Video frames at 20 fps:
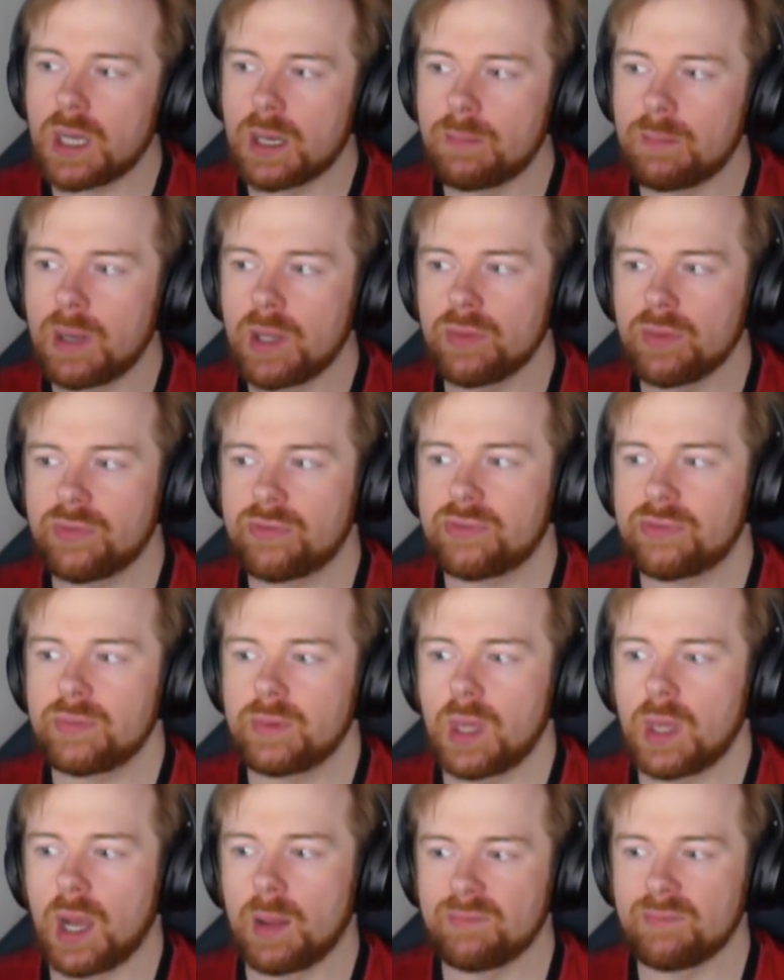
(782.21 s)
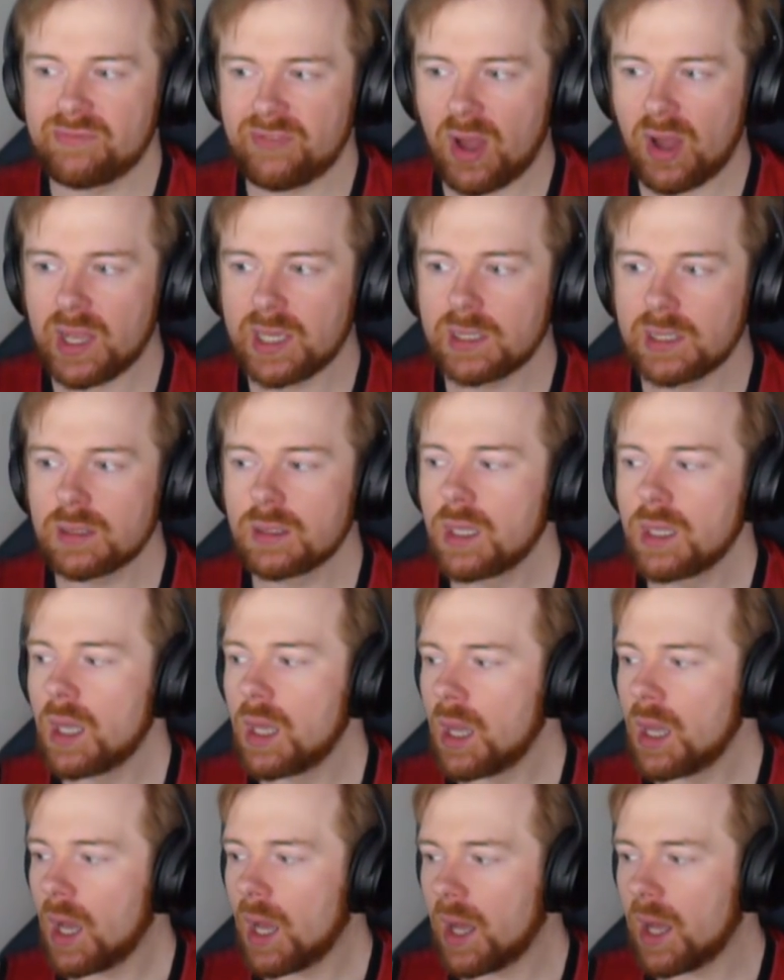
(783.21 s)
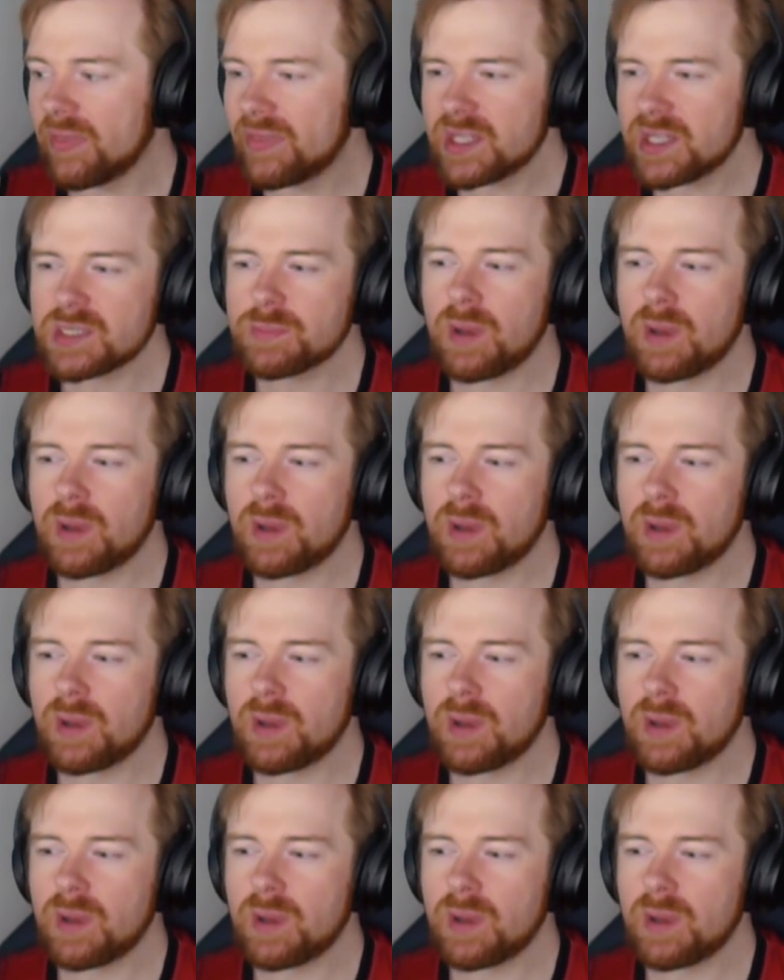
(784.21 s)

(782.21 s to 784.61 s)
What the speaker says: a month, I'm fine. This